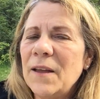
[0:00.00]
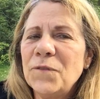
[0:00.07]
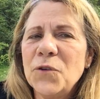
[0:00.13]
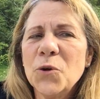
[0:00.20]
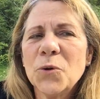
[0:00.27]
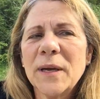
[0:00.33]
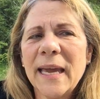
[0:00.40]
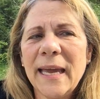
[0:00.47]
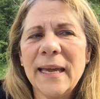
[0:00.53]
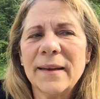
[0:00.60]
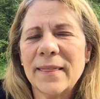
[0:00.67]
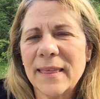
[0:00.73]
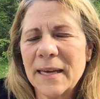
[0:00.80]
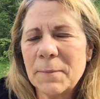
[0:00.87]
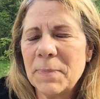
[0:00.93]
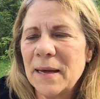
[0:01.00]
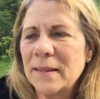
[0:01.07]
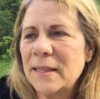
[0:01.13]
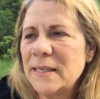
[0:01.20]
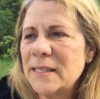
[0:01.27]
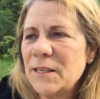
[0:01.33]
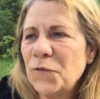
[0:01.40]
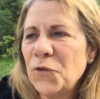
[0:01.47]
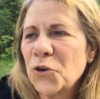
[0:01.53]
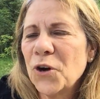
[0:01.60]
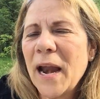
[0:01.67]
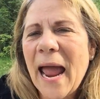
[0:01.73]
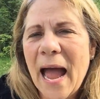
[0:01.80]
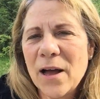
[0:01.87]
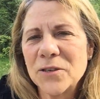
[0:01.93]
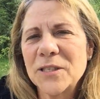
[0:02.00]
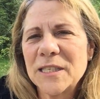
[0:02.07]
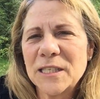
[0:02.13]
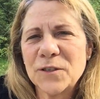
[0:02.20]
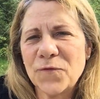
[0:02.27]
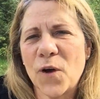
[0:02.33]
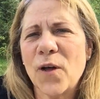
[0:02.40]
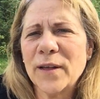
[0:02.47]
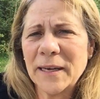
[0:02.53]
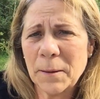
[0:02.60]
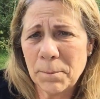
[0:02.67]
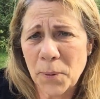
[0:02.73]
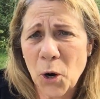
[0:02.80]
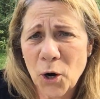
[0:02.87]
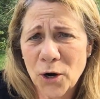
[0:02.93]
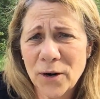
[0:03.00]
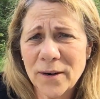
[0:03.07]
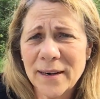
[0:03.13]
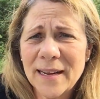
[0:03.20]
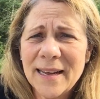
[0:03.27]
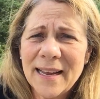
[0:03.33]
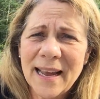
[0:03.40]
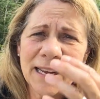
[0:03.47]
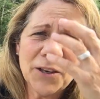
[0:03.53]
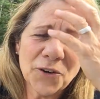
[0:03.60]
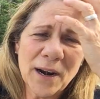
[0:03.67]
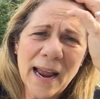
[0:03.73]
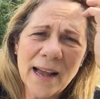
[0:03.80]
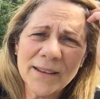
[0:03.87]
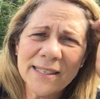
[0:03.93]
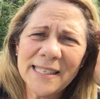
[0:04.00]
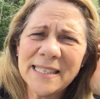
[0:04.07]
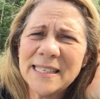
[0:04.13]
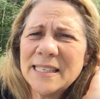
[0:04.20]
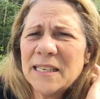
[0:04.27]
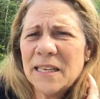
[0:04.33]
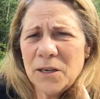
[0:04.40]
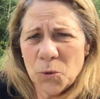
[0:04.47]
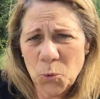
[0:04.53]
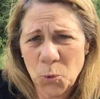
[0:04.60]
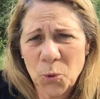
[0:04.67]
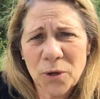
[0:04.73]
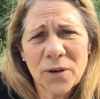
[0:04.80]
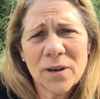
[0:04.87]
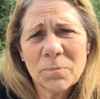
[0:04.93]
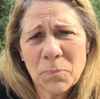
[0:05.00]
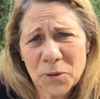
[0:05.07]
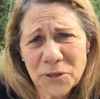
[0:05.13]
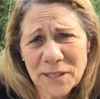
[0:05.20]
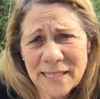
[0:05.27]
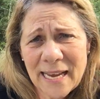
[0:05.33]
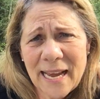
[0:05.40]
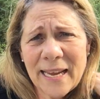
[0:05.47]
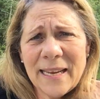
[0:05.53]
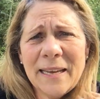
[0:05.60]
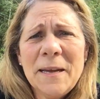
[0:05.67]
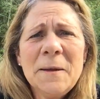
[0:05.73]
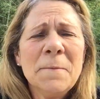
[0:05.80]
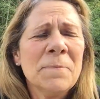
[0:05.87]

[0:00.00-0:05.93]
if you can't think about this, if your house is falling apart and your house isn't in order per se,